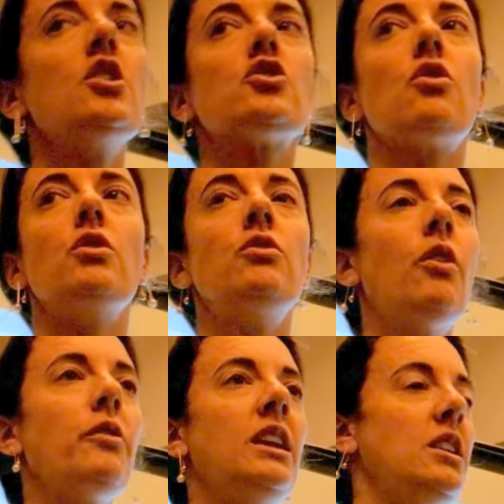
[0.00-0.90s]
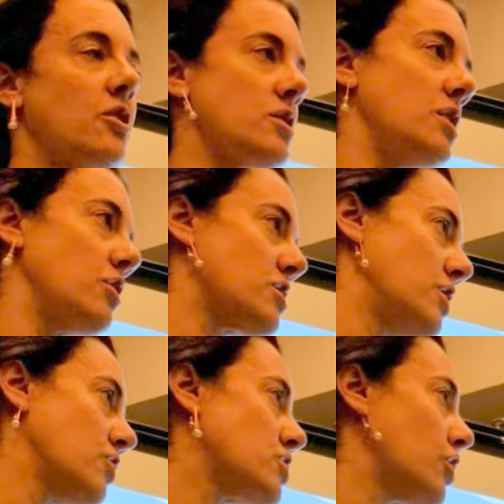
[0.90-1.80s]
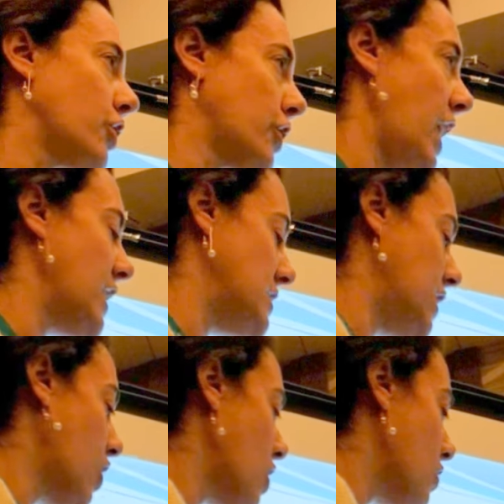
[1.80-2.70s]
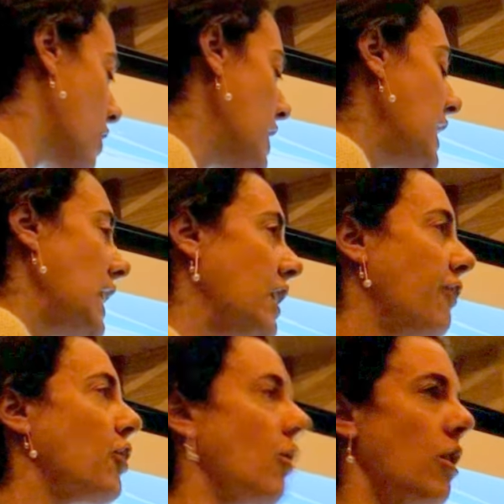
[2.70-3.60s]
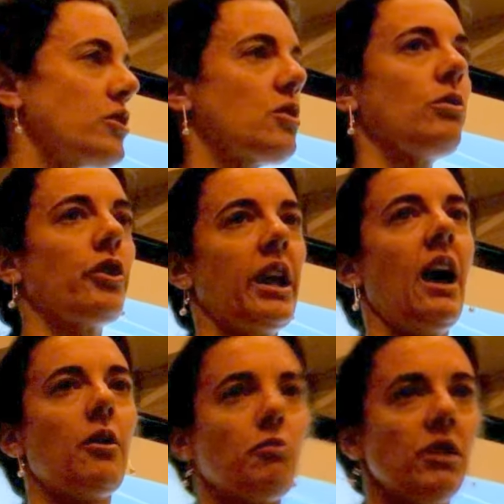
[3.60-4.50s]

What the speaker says: So you don't need years and years and years to learn how to decode if you're also learning how to